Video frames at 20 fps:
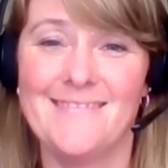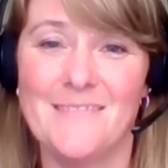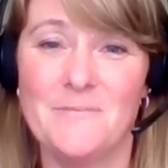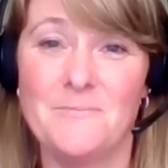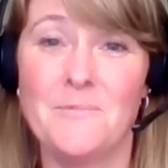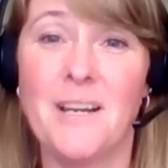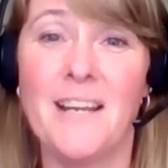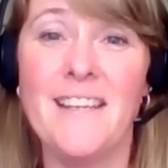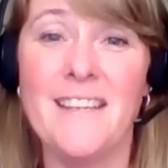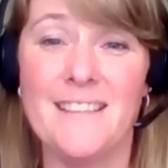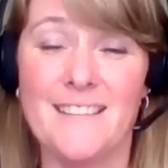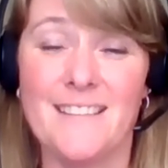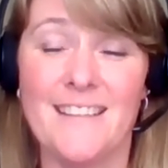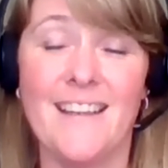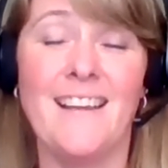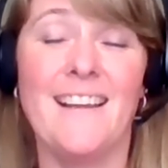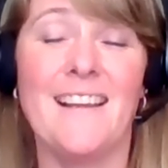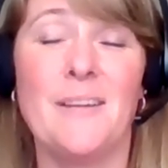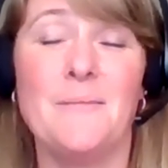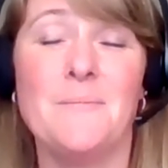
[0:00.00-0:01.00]
Right.
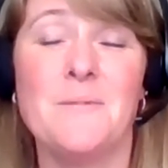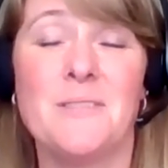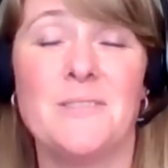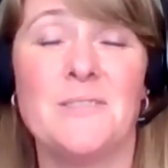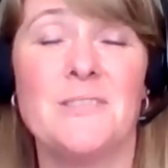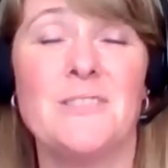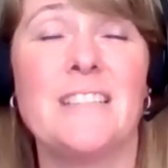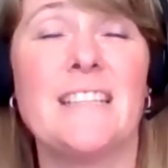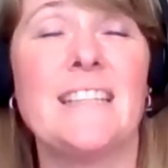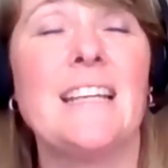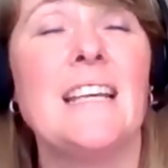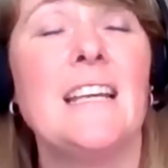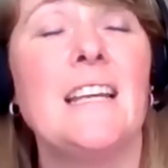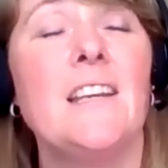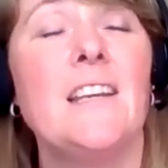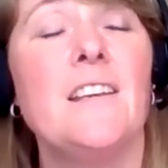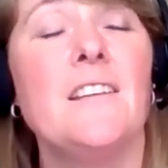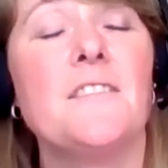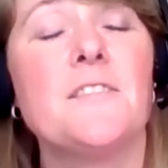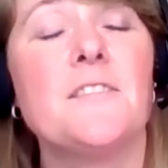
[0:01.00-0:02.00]
Yeah, absolutely.
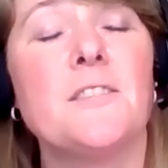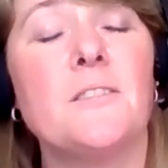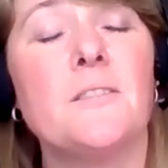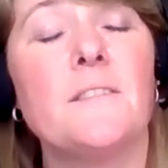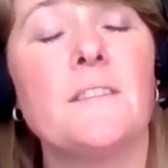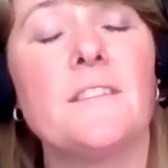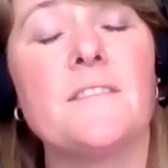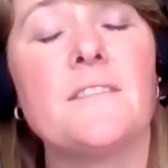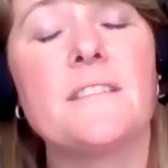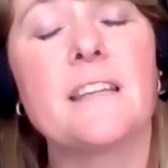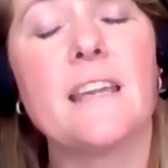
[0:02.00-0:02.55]
So there's